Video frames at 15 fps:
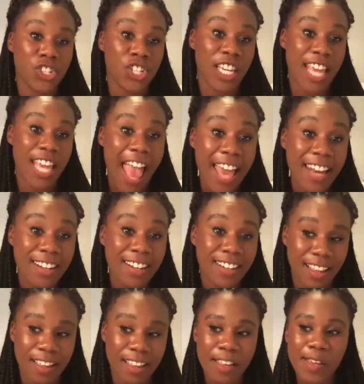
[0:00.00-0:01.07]
in
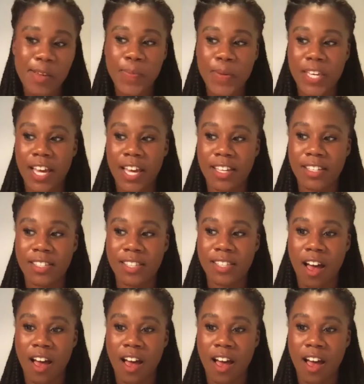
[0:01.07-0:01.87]
Canada because